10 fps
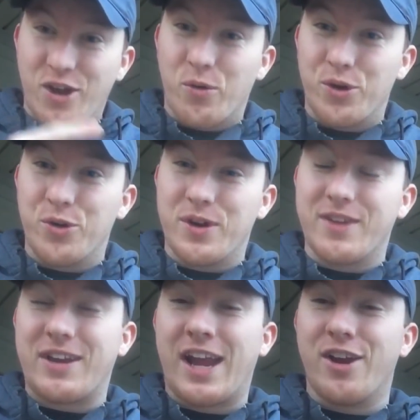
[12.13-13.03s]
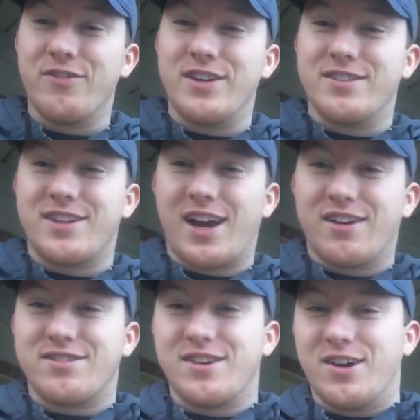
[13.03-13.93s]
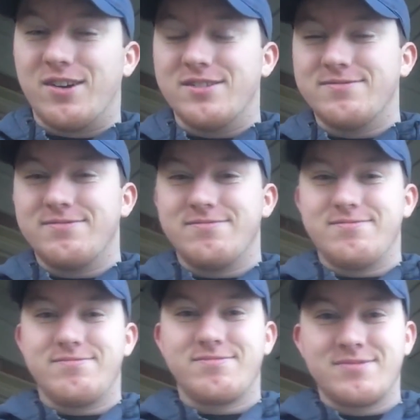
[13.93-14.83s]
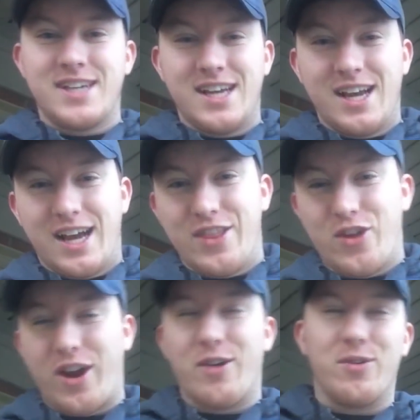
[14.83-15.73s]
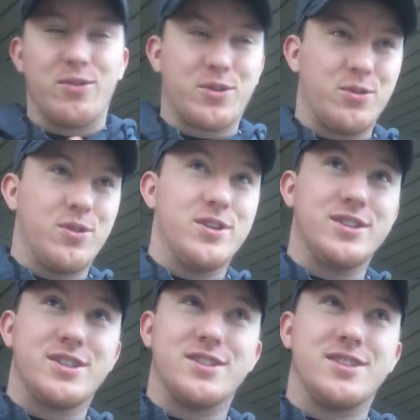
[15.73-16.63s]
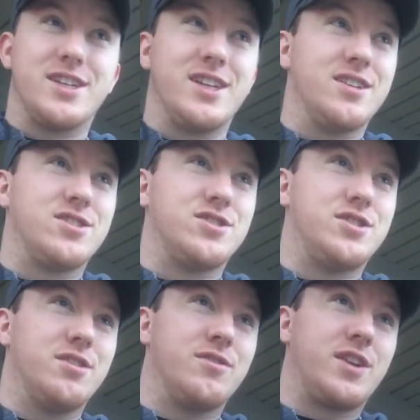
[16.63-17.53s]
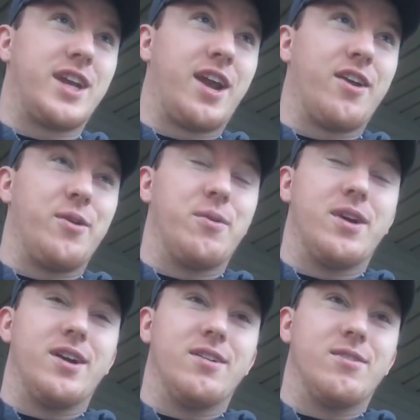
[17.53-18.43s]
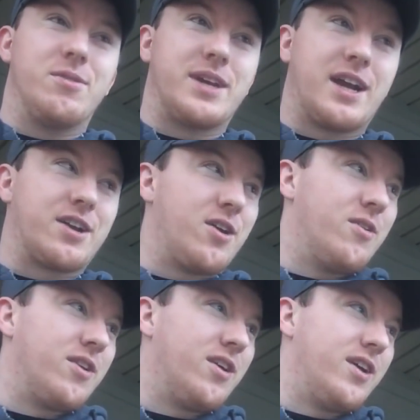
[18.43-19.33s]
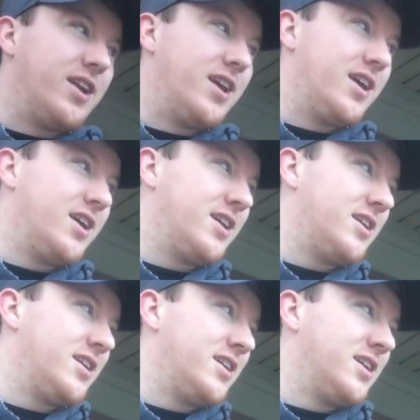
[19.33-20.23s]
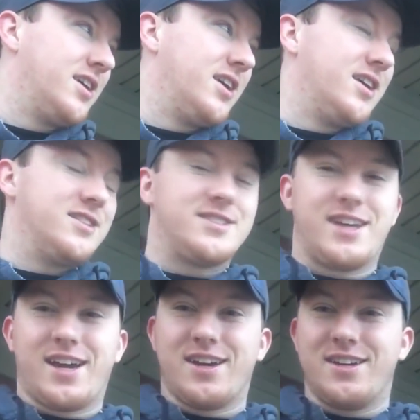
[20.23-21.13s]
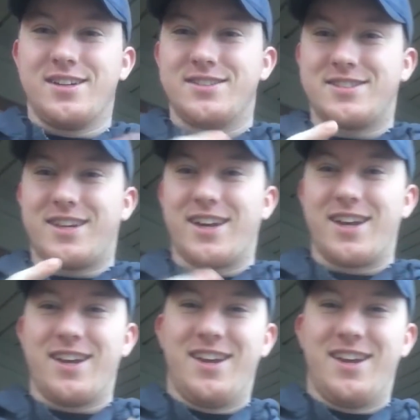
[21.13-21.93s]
We're doing it Gary Vee style, so I thought I would record just to see, just show Gary what, what we got going on. So yeah, let's get it.